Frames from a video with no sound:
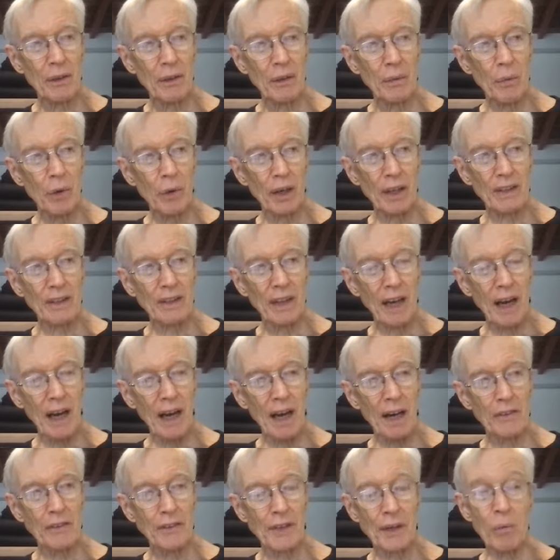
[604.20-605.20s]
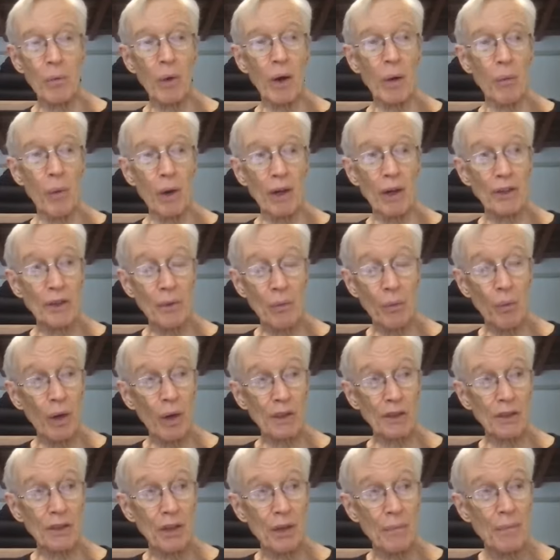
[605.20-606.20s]
work does, and what, what,
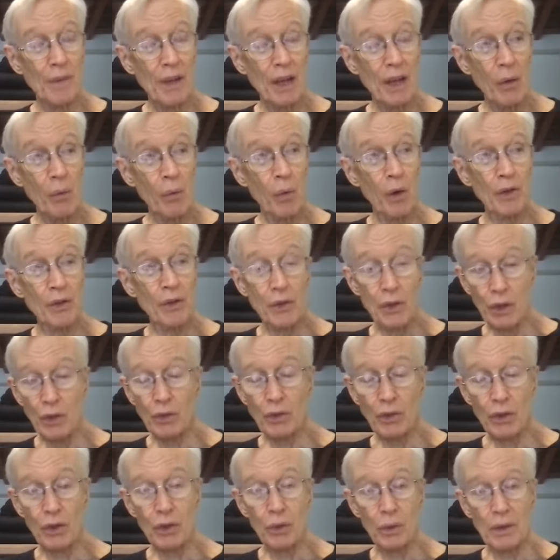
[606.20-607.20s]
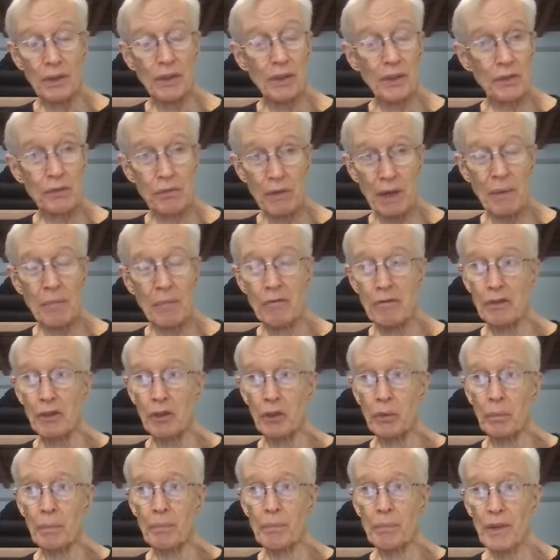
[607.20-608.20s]
what, what you do in the dream
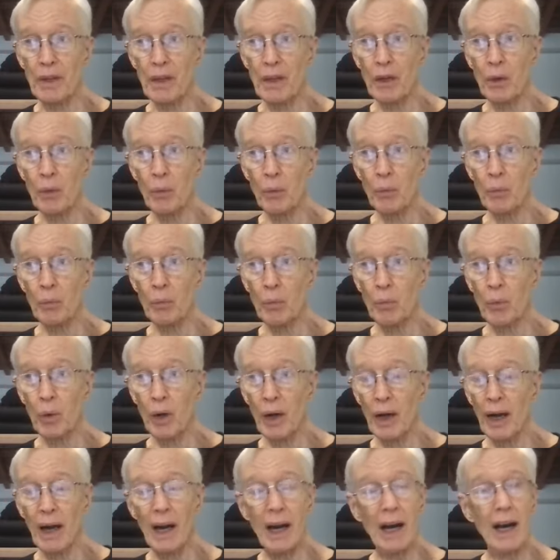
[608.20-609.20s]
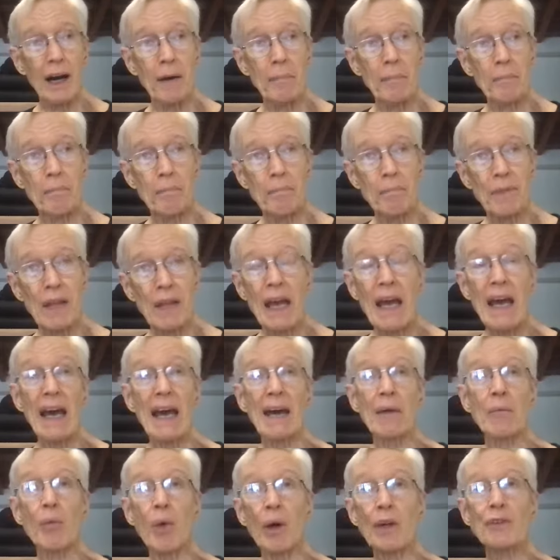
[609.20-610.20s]
group, um,
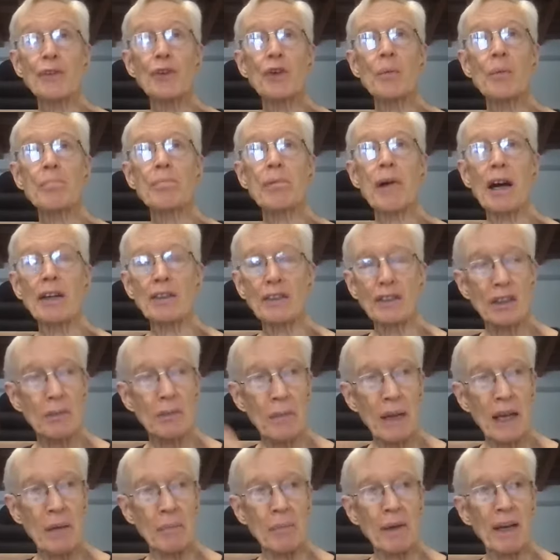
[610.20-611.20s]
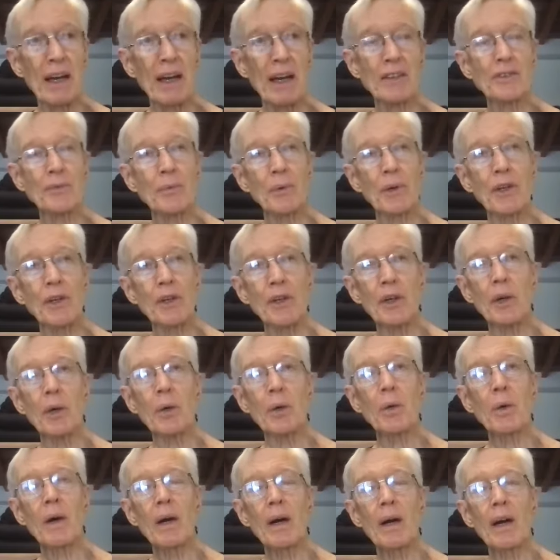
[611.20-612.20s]
and what you brought to me, because when
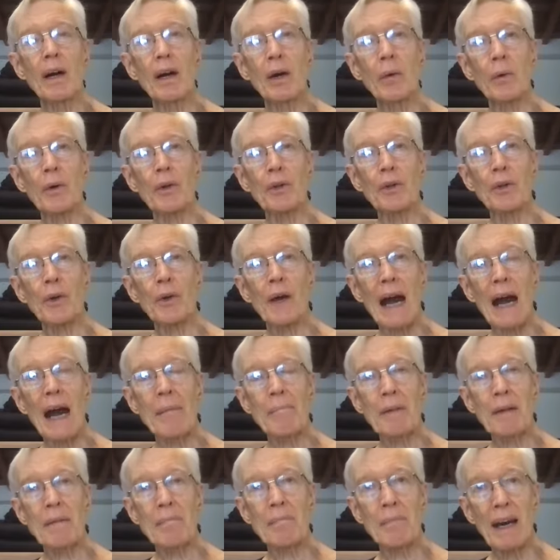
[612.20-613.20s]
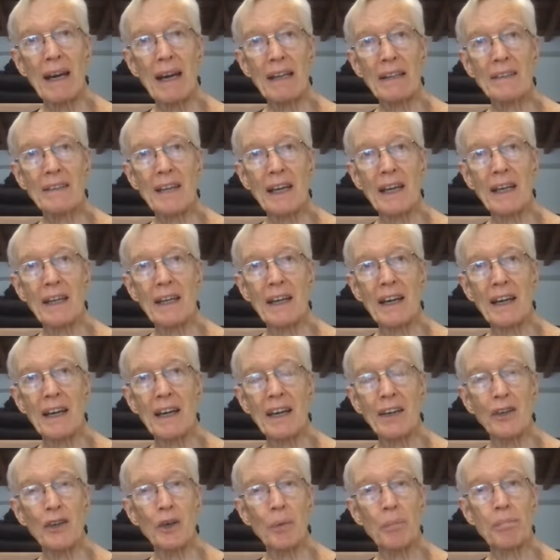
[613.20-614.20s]
you when you got me meditating
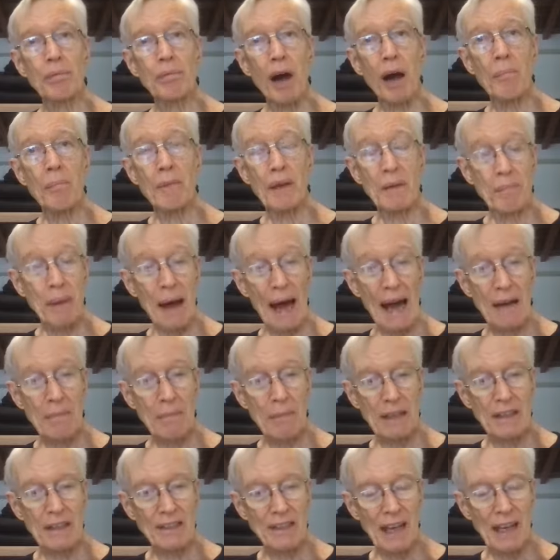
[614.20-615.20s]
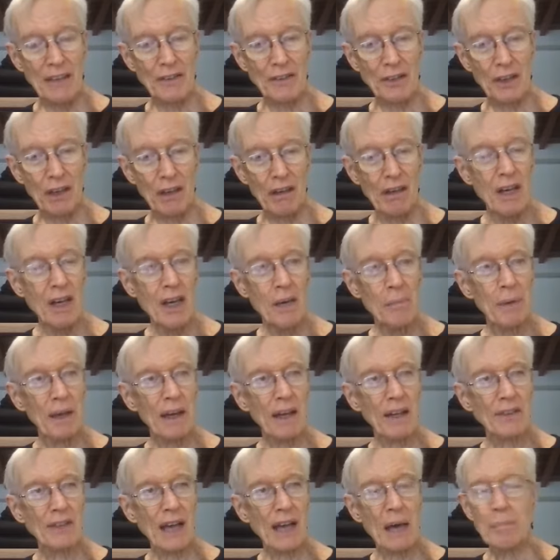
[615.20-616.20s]
again, you brought me back my center
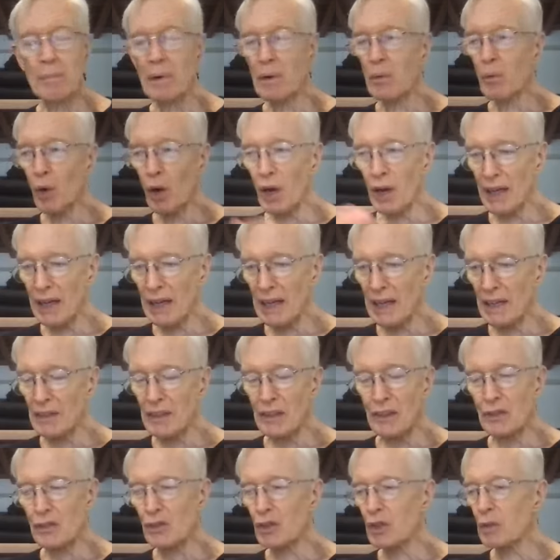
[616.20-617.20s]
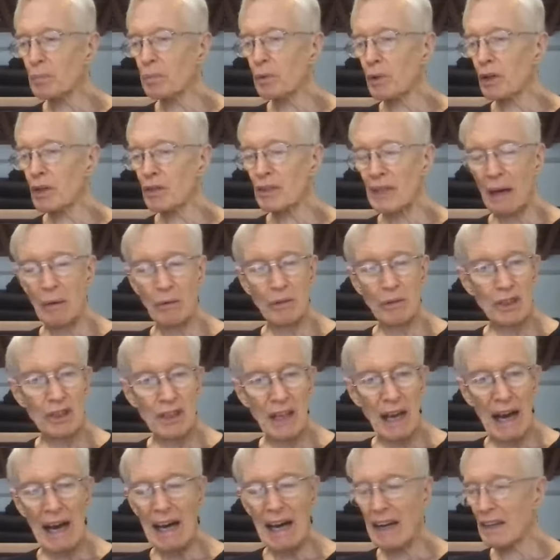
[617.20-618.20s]
because I've been working on these two books. I was
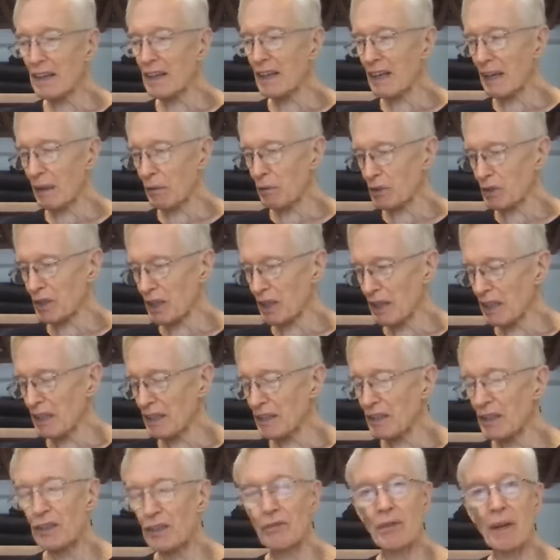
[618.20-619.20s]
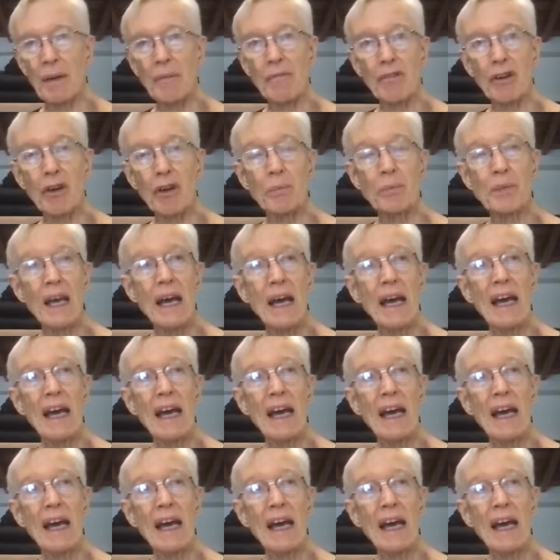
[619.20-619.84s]
tired and I was leading these dream groups